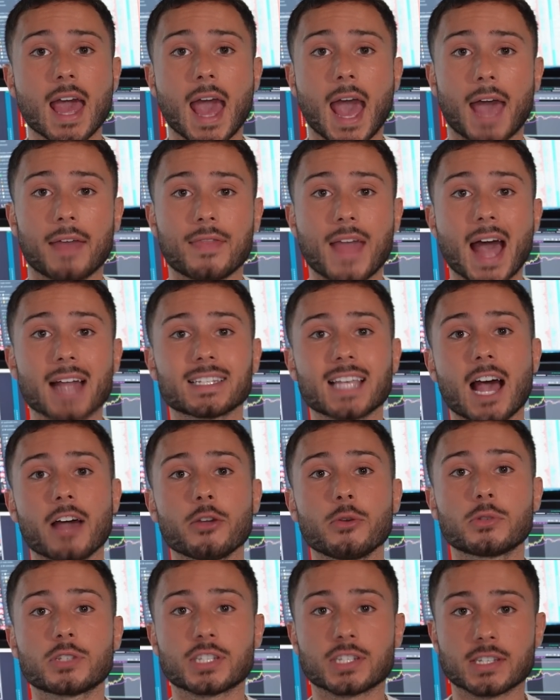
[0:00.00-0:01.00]
and that's how
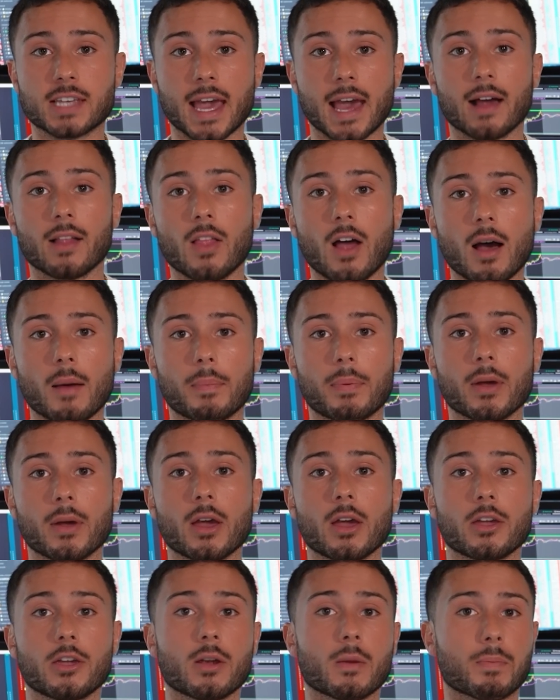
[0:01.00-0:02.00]
you scale up
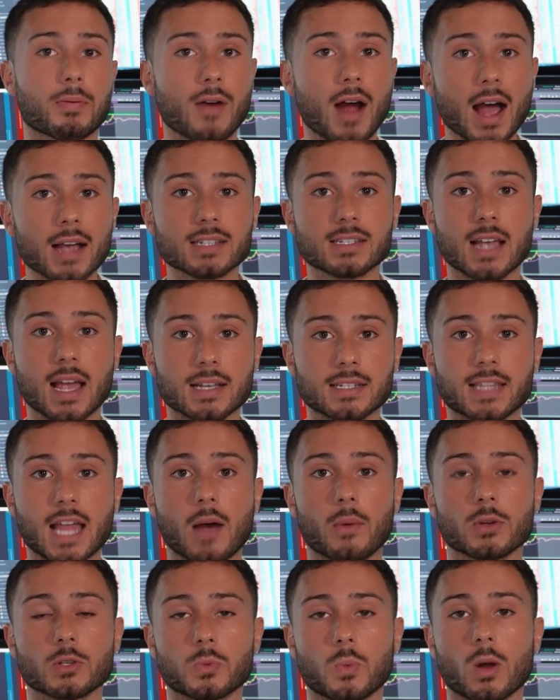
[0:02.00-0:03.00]
your process
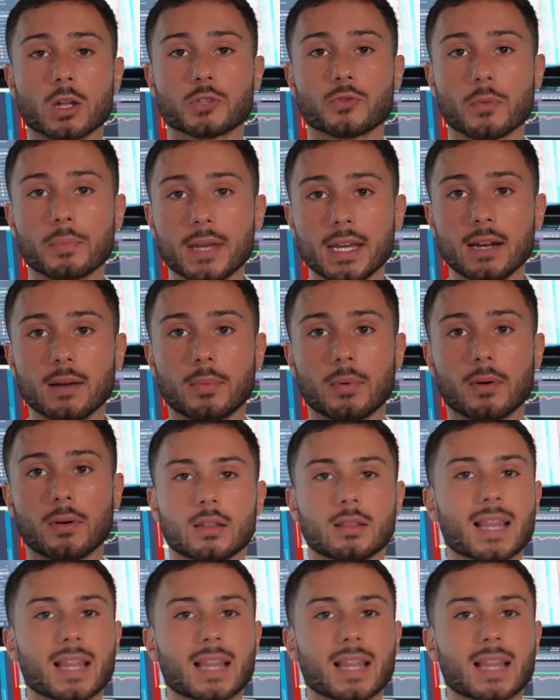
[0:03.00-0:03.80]
that was once repeatable.